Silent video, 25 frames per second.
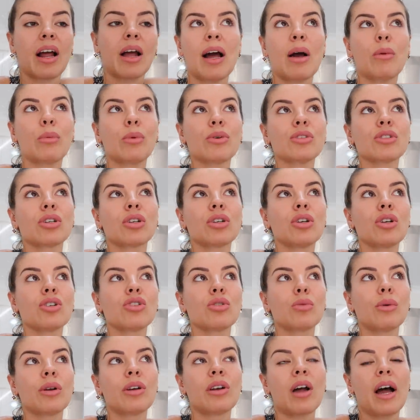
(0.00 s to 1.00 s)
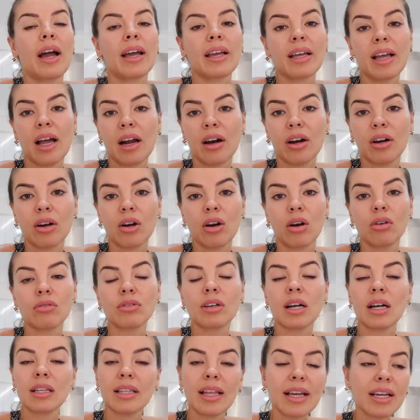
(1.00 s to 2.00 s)
I was gonna do a nine carat
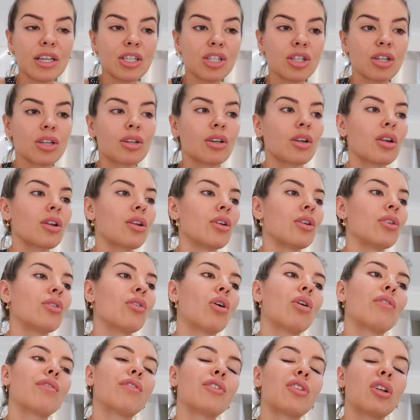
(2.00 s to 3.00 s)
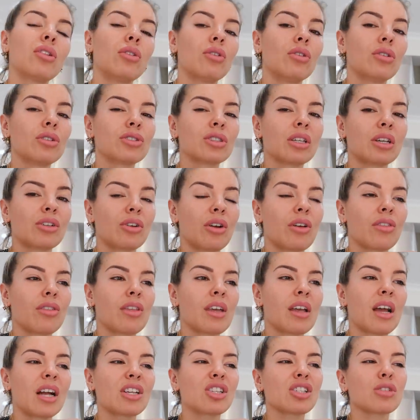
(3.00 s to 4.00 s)
gold collection, not for the launch, I don't
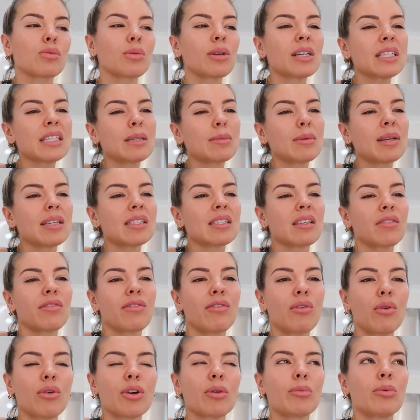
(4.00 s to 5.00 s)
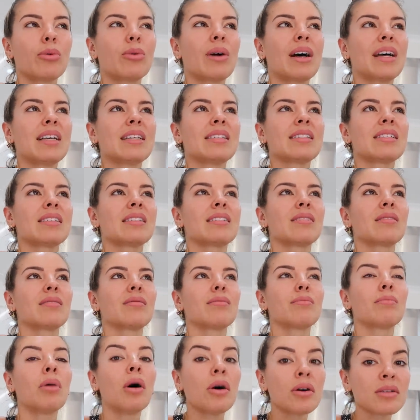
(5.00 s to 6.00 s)
think. I just wanted to be as affordable as
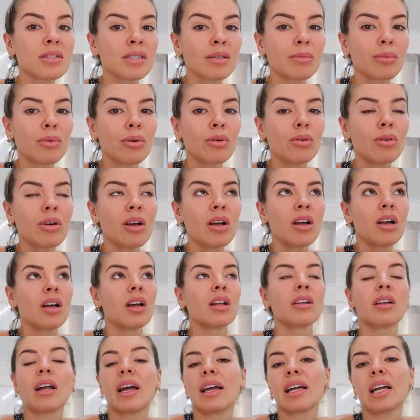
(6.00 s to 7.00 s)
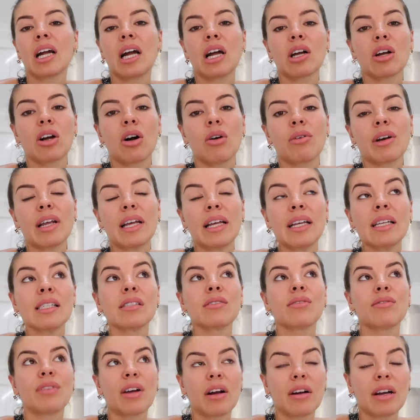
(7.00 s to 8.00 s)
possible. Nine karat gold
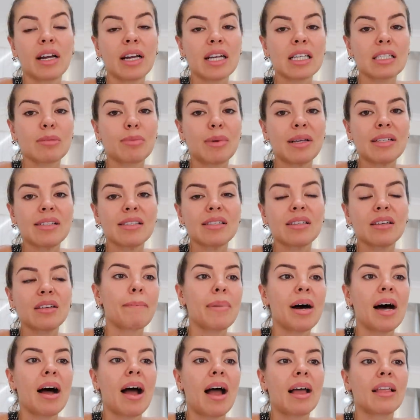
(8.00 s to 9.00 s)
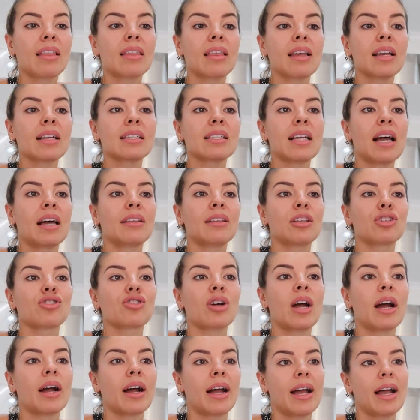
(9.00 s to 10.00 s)
is very expensive, but I think down the
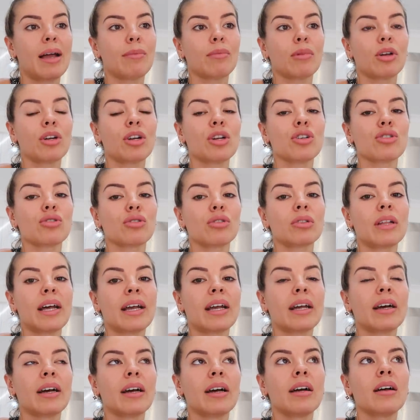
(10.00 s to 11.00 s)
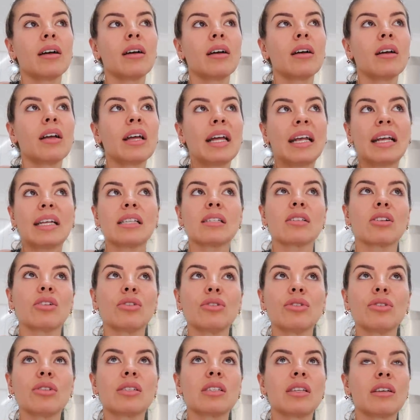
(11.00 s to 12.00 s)
track I am gonna do like a
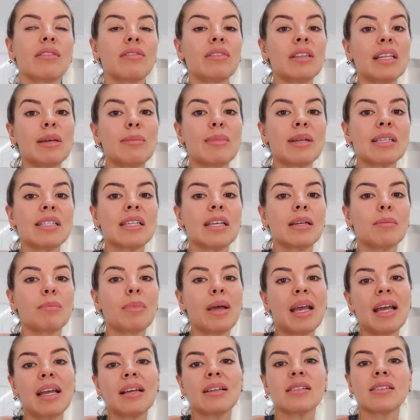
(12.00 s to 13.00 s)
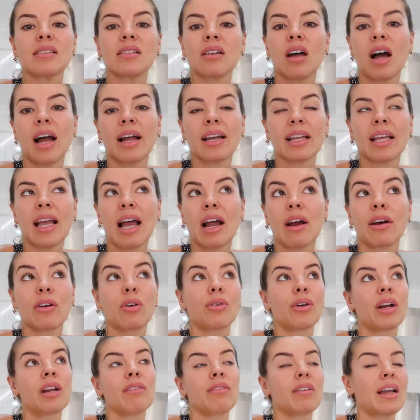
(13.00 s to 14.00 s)
exclusive limited piece nine carat
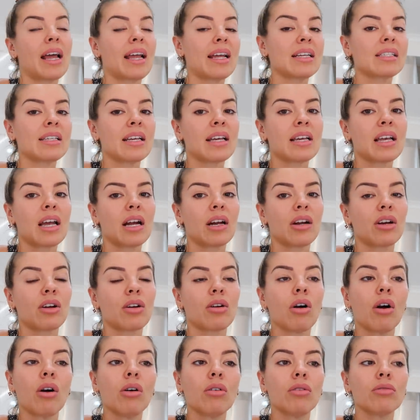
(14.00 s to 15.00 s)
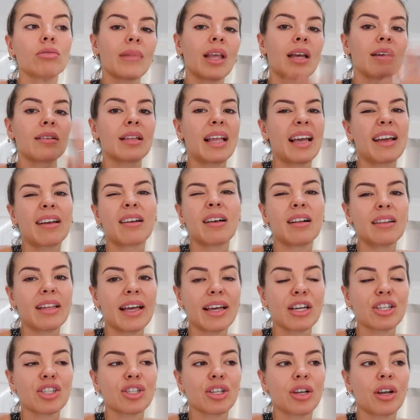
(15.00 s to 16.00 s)
or even 18 karat gold like
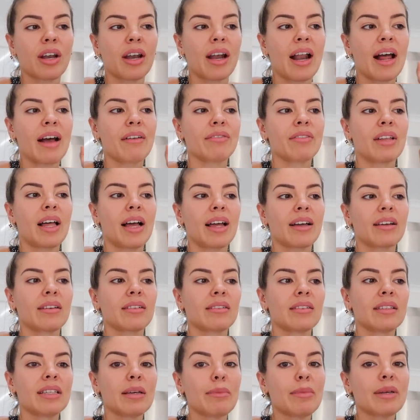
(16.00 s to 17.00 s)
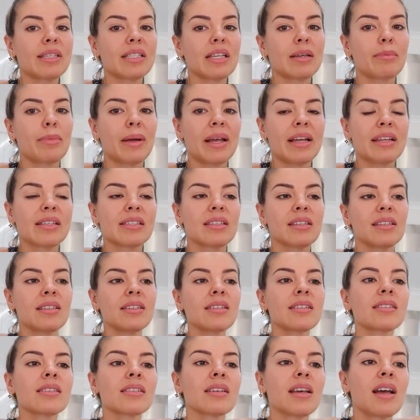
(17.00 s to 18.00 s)
collection and have like limited
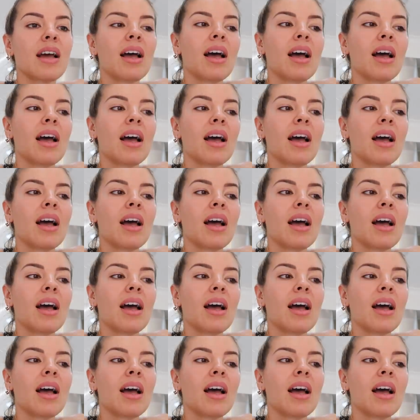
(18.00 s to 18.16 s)
pieces.